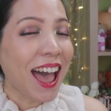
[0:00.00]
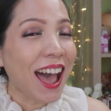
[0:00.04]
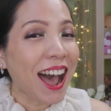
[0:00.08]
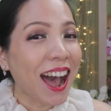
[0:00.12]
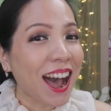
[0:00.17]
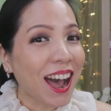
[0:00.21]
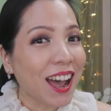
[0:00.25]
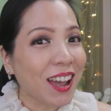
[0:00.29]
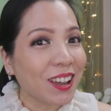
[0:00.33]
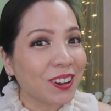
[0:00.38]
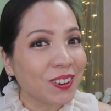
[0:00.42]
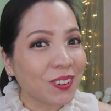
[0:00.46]

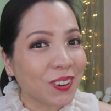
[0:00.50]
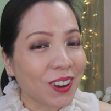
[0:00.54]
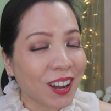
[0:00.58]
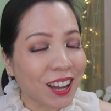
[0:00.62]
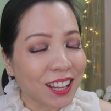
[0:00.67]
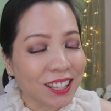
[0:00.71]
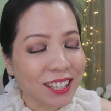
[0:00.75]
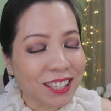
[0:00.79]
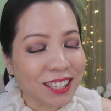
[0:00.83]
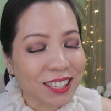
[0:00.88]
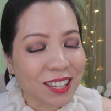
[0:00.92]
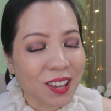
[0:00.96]
I don't
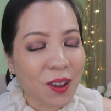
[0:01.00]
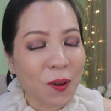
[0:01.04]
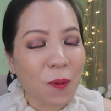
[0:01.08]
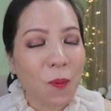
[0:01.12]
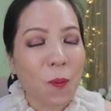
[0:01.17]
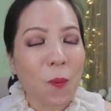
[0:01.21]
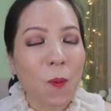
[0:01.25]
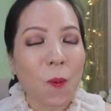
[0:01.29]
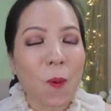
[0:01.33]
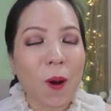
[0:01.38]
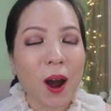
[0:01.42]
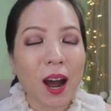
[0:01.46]
understand
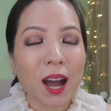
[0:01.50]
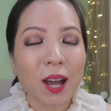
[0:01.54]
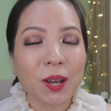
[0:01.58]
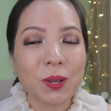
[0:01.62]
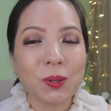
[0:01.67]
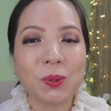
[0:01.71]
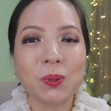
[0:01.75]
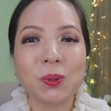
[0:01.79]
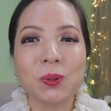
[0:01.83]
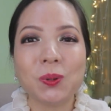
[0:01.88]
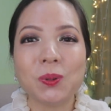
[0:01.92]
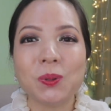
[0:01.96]
why
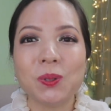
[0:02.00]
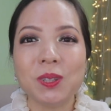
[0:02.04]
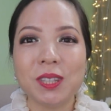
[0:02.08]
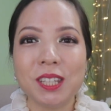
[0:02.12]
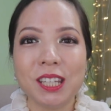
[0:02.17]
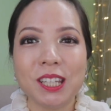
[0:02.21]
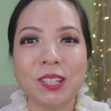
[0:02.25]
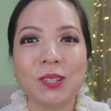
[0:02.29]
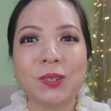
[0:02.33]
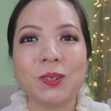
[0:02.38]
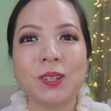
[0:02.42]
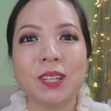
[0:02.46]
do you
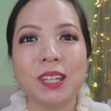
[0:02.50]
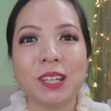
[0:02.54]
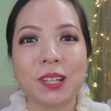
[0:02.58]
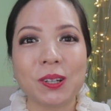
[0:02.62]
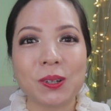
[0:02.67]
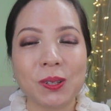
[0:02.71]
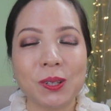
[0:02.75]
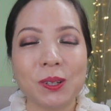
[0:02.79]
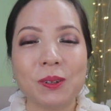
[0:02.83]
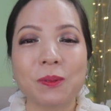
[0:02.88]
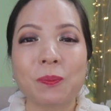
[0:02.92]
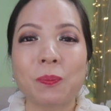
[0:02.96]
need to
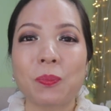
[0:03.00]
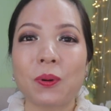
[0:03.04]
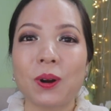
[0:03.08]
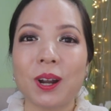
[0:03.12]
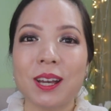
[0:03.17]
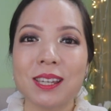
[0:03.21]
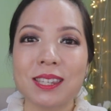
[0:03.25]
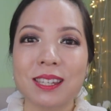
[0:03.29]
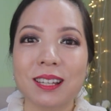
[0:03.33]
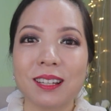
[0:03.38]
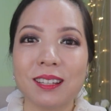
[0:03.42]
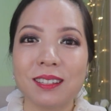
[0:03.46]
include
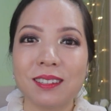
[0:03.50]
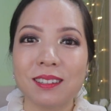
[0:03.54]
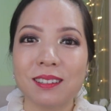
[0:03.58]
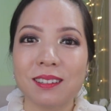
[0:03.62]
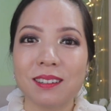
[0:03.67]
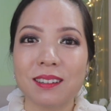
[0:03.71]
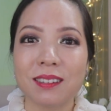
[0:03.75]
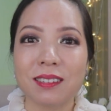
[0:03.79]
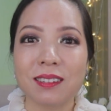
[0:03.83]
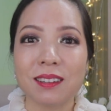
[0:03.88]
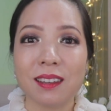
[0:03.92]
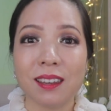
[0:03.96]
pressed
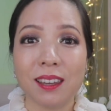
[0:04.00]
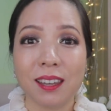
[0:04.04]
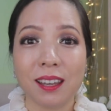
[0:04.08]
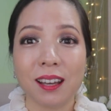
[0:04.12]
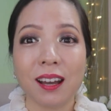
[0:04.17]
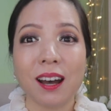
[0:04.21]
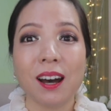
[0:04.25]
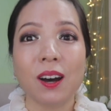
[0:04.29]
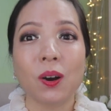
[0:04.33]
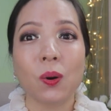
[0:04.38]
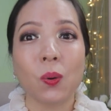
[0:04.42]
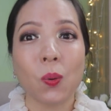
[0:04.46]
glitters in
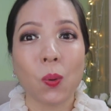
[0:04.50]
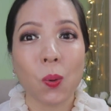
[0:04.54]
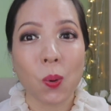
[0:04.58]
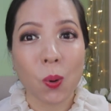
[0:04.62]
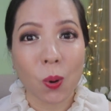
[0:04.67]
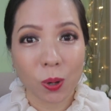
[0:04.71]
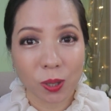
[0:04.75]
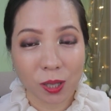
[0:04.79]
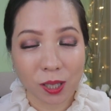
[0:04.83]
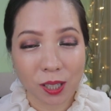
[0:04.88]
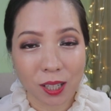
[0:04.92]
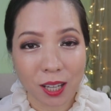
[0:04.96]
a
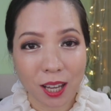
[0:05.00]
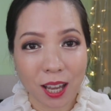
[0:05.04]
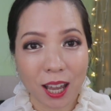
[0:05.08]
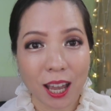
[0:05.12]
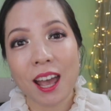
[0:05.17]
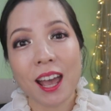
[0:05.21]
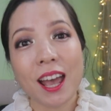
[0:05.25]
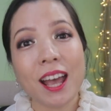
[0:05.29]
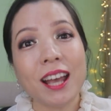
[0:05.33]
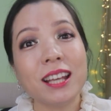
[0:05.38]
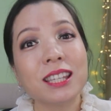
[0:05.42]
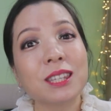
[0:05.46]
quad,
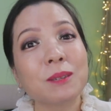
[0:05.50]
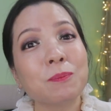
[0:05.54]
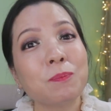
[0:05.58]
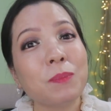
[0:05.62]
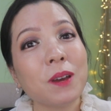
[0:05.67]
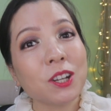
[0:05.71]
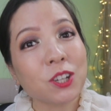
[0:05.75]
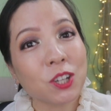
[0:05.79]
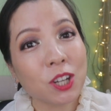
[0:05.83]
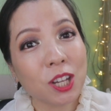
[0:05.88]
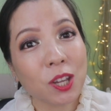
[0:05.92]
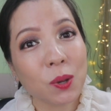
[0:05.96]

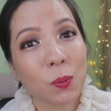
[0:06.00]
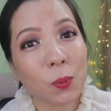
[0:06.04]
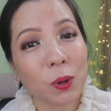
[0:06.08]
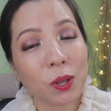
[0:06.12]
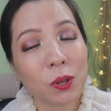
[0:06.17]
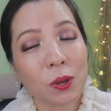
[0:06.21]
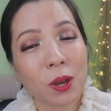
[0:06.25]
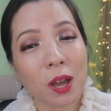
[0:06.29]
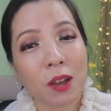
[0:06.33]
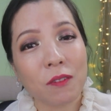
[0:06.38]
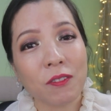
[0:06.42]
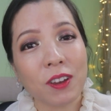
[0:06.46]
especially when
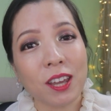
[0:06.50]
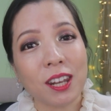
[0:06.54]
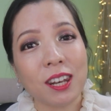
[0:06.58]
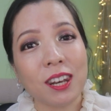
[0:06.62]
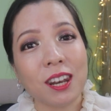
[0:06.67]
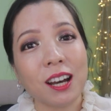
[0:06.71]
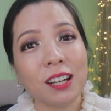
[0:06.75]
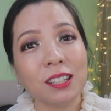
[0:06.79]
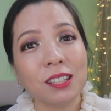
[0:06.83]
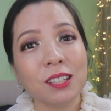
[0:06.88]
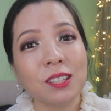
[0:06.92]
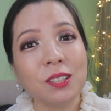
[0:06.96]
you have
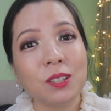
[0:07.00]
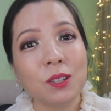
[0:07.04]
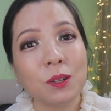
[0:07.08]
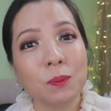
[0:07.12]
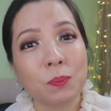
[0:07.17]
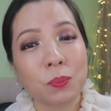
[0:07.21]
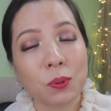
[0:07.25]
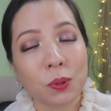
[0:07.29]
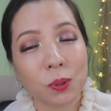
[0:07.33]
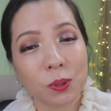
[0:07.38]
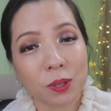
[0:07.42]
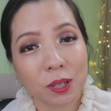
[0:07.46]
another new
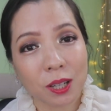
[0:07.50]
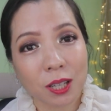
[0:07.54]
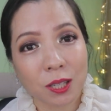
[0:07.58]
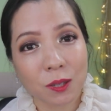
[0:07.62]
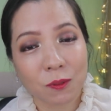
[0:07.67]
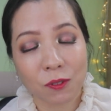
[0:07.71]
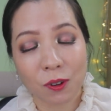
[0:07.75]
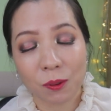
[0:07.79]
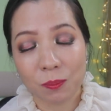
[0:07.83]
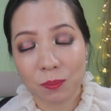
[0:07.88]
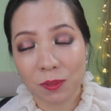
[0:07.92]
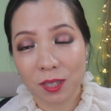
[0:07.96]
products
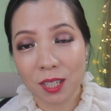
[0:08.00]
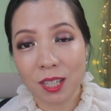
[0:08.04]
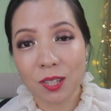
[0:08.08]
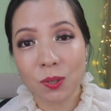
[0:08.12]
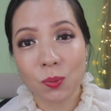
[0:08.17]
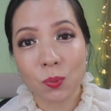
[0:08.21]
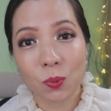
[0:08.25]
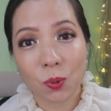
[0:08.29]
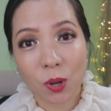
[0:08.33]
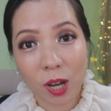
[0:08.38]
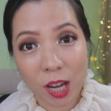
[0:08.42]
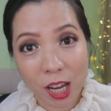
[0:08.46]
from
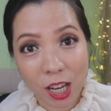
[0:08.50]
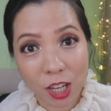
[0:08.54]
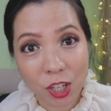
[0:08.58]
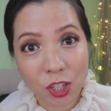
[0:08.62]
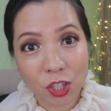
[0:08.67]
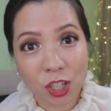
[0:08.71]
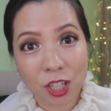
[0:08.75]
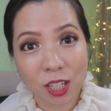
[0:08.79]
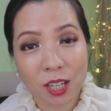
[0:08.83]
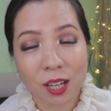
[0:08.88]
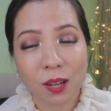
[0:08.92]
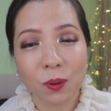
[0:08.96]
this
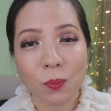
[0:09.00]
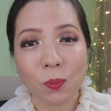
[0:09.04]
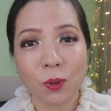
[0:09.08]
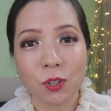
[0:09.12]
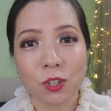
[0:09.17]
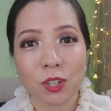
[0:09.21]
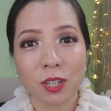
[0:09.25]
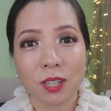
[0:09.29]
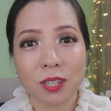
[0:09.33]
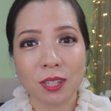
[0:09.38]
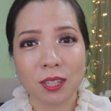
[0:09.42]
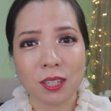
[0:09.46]
range, which
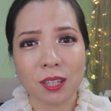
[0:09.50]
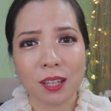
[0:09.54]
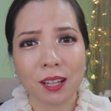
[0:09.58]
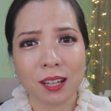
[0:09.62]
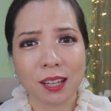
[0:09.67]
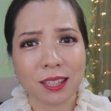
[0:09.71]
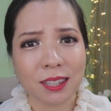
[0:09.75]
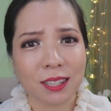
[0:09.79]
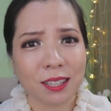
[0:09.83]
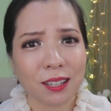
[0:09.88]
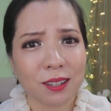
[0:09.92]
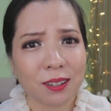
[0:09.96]
is the
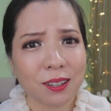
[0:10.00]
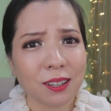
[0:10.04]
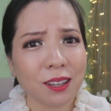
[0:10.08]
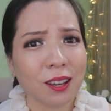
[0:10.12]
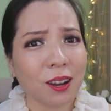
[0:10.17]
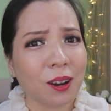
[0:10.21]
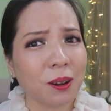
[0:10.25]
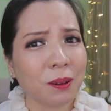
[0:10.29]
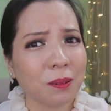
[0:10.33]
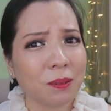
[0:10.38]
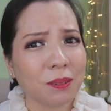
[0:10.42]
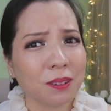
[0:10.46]
glittery
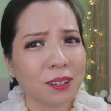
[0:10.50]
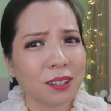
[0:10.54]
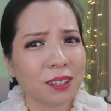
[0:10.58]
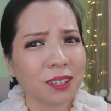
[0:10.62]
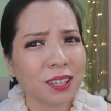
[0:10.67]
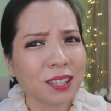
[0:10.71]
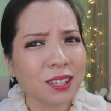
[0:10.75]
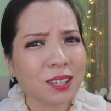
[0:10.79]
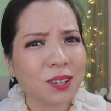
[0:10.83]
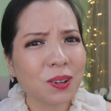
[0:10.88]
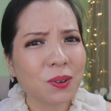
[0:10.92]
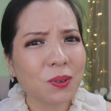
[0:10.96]

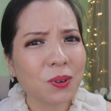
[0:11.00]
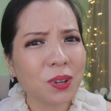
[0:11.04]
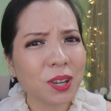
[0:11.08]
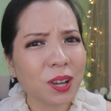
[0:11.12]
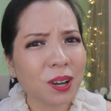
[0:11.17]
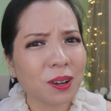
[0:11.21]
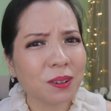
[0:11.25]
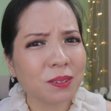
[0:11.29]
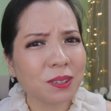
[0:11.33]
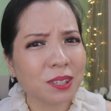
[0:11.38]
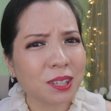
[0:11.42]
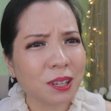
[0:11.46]

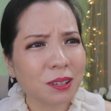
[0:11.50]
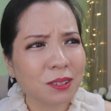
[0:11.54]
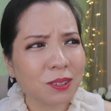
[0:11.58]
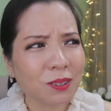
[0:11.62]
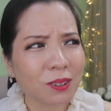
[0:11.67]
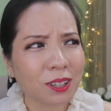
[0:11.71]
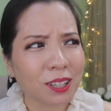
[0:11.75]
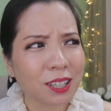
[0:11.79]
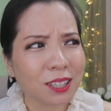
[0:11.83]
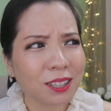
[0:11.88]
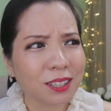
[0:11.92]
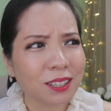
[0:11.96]
obsessed or
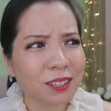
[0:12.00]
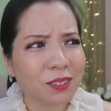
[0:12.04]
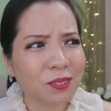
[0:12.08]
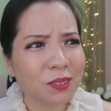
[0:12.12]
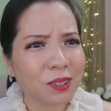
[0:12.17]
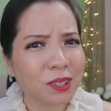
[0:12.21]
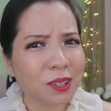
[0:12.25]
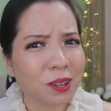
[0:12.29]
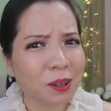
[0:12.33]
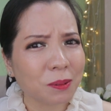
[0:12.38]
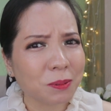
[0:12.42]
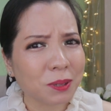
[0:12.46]

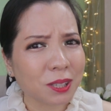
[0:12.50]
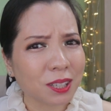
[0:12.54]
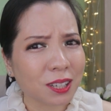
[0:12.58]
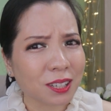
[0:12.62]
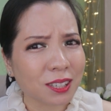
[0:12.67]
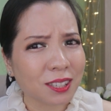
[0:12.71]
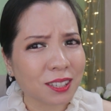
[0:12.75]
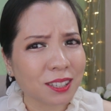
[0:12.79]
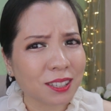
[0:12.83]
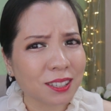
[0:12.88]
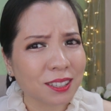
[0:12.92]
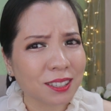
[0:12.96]
glittery
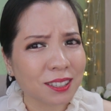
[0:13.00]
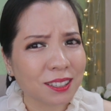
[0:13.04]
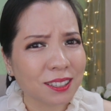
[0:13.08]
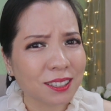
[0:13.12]
obsessed.